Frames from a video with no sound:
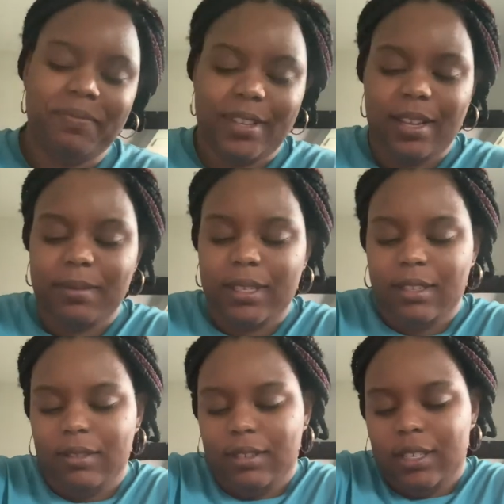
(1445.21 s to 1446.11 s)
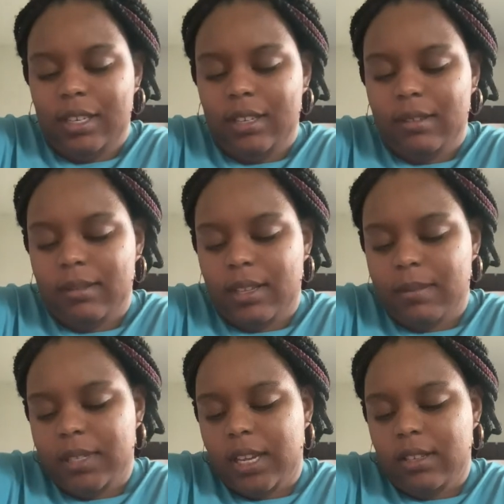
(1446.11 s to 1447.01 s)
Absolutely. I'm
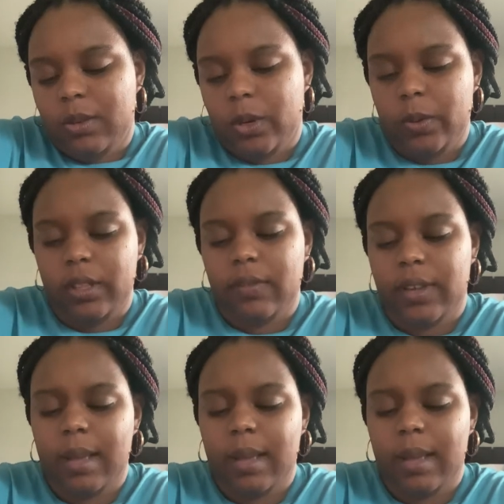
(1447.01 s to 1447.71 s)
scared to work with the fae.